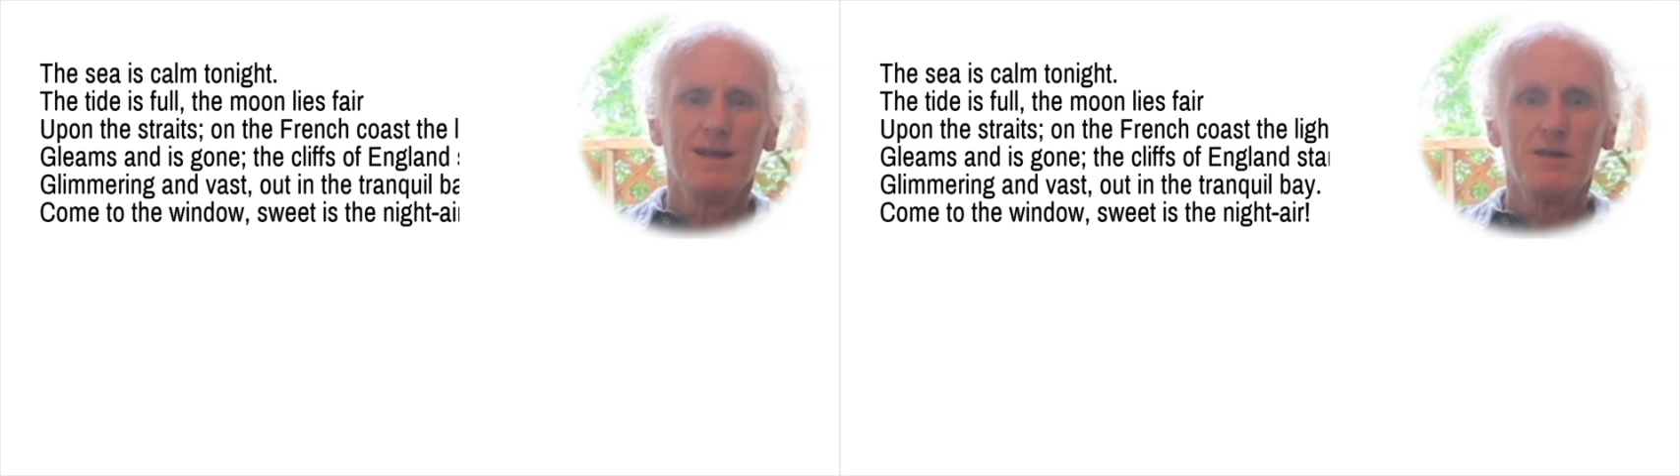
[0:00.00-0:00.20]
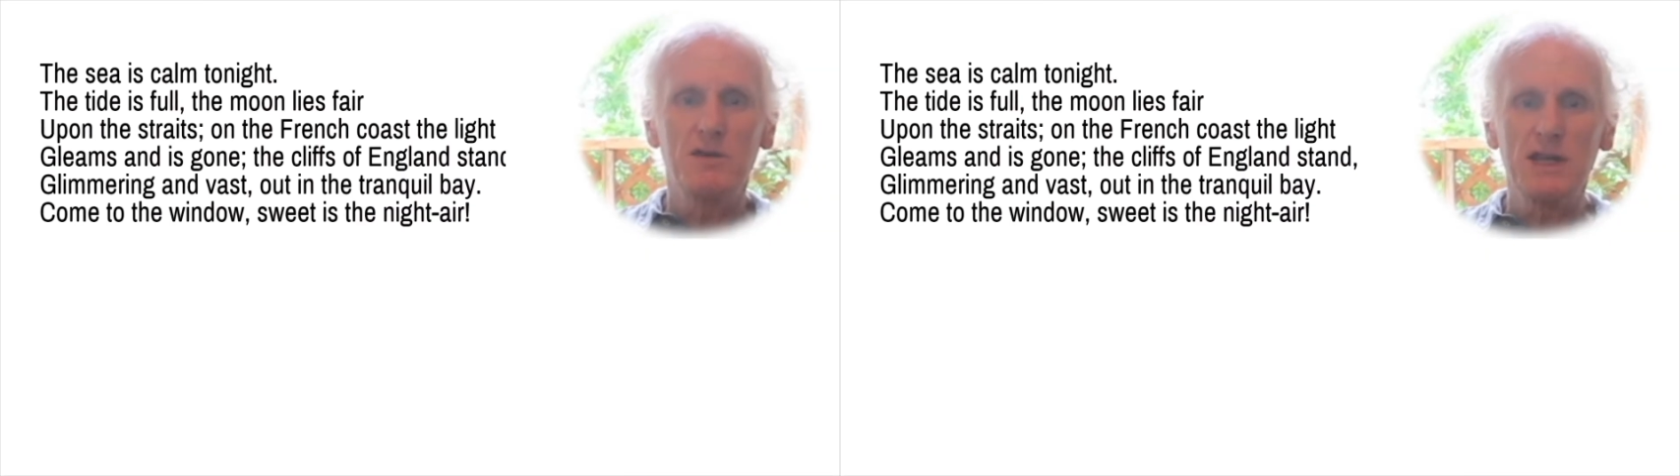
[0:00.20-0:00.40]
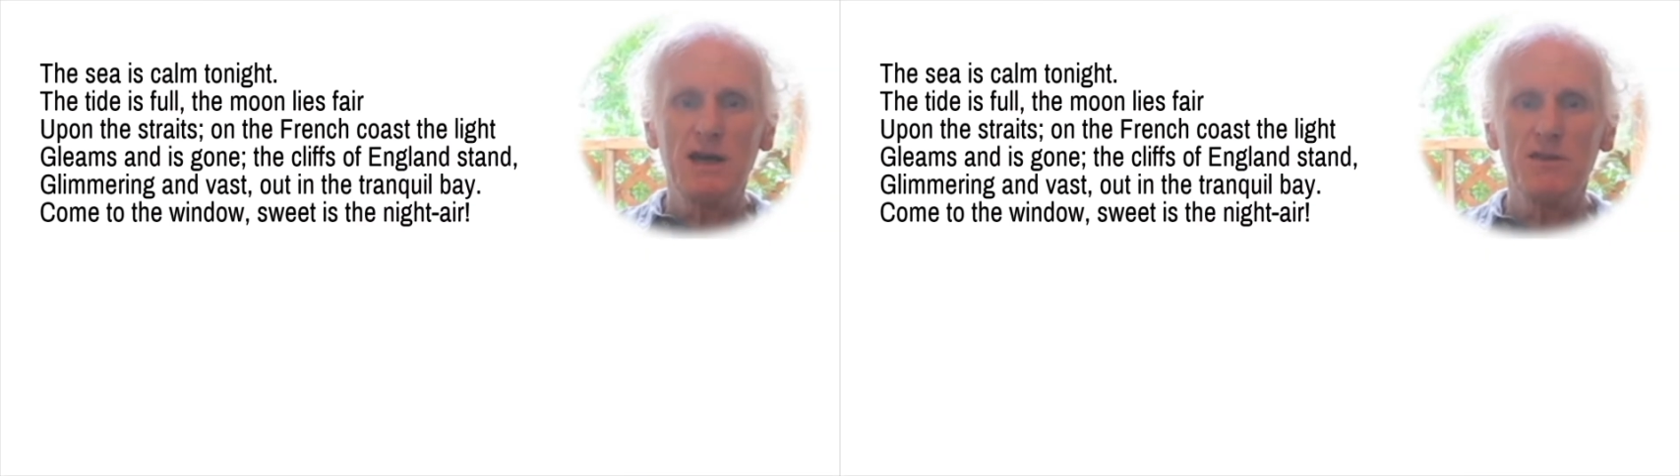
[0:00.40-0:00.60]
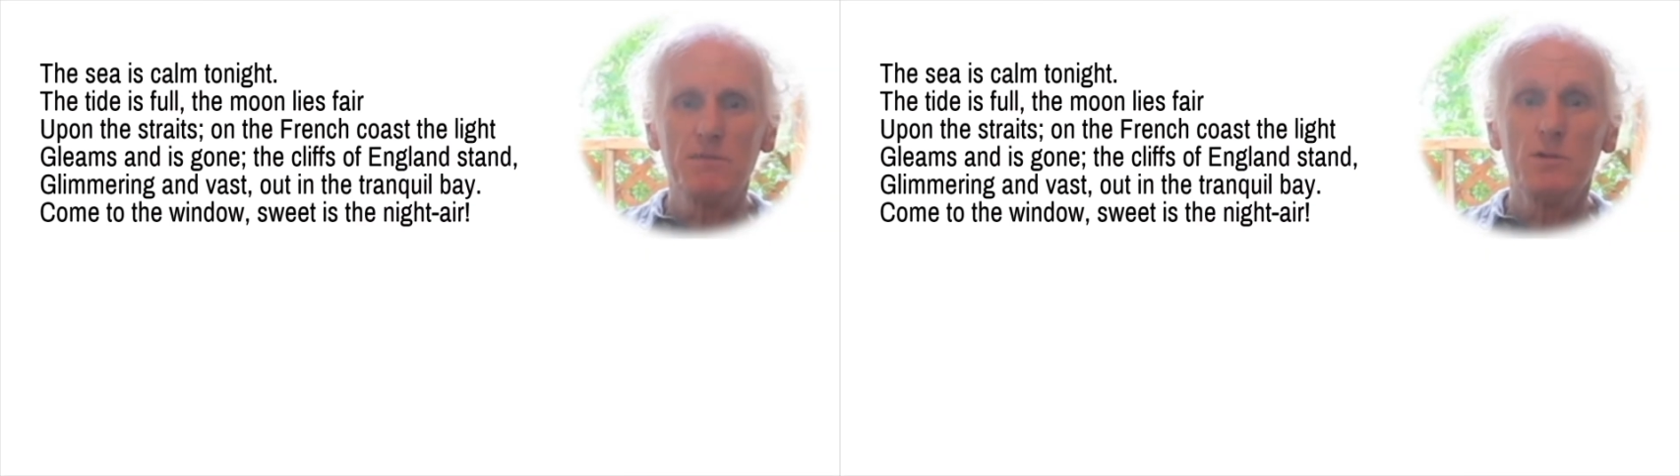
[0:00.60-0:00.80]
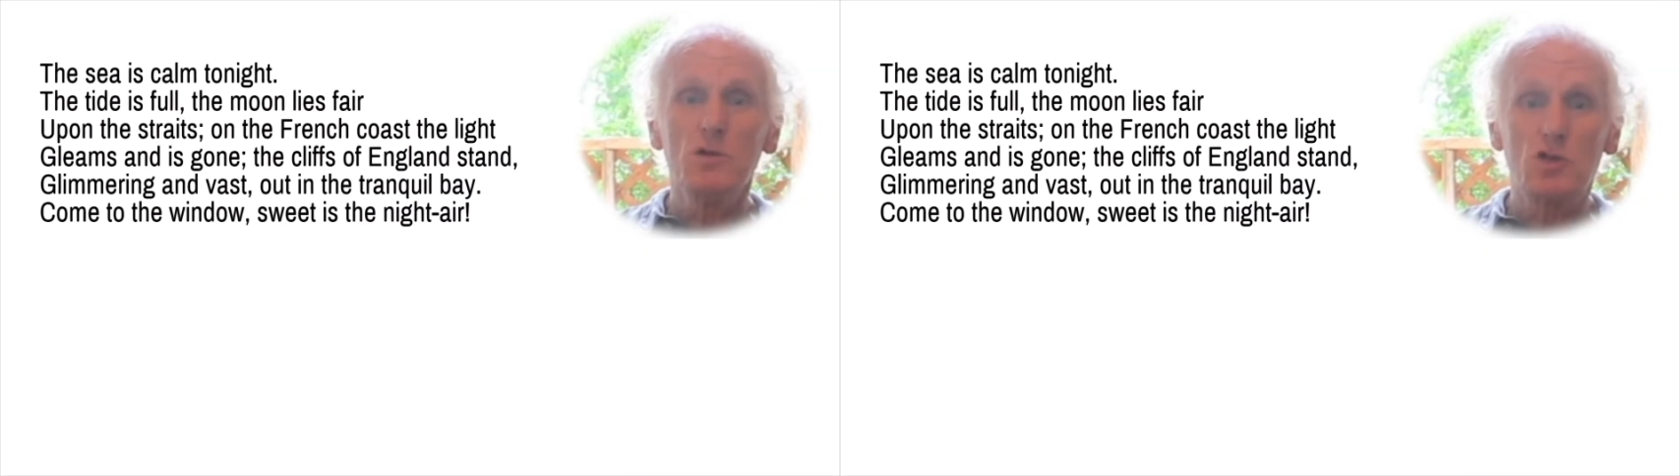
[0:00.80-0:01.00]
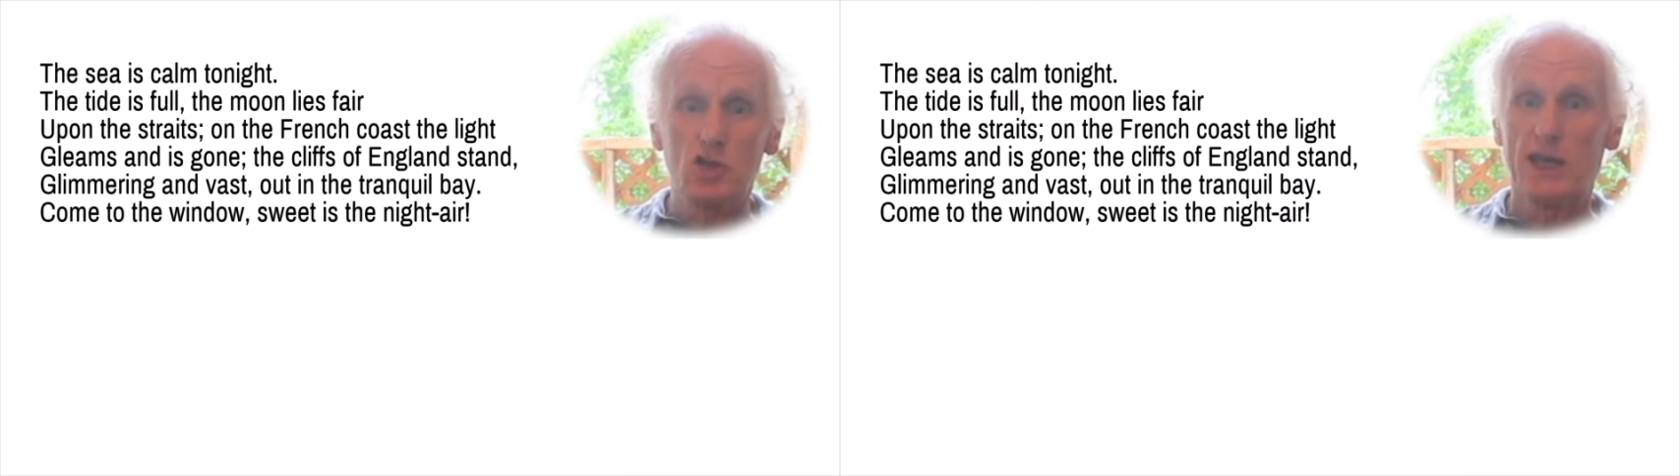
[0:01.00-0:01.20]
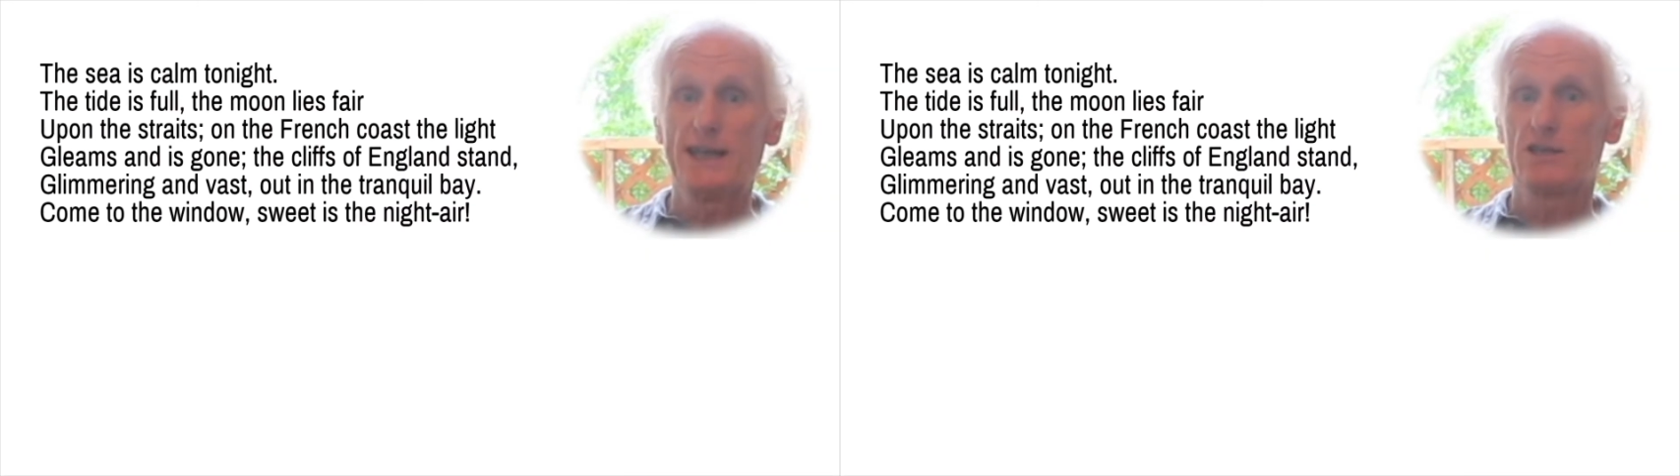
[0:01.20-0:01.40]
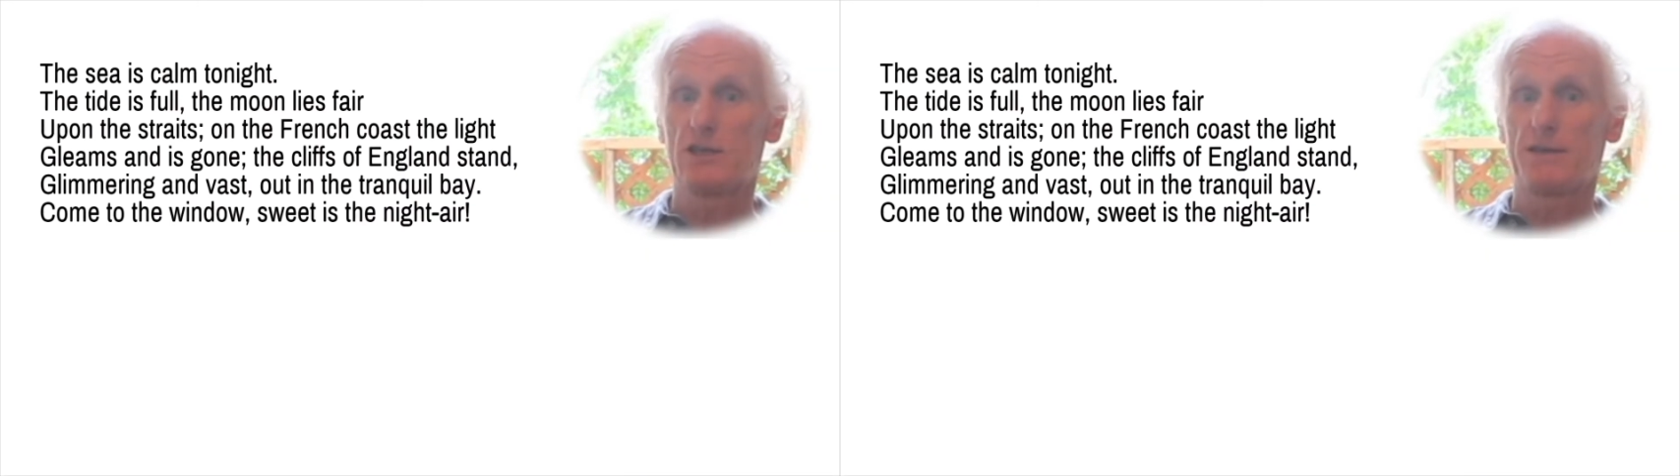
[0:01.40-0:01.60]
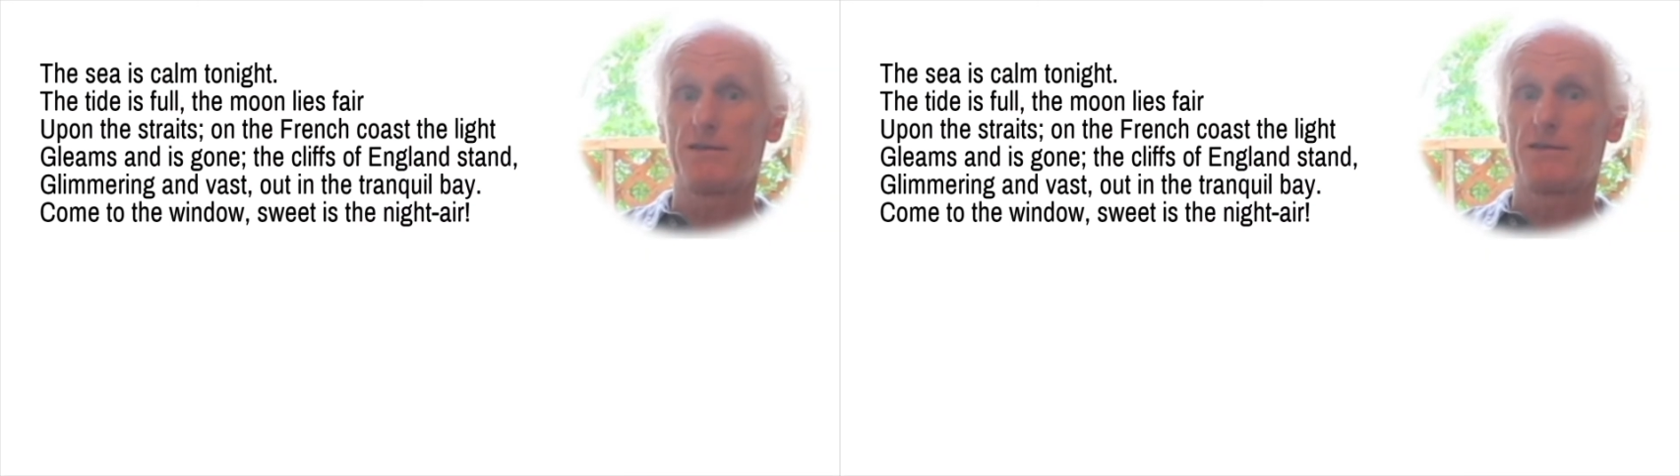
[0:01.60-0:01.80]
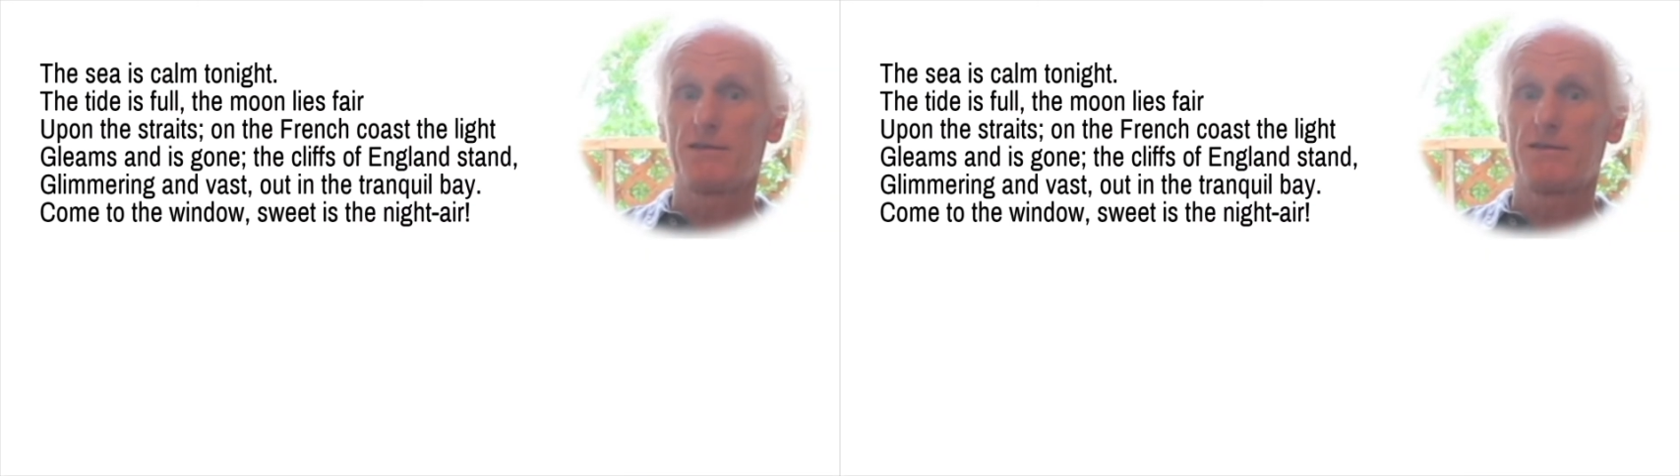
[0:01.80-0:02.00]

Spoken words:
Look at how the mood changes.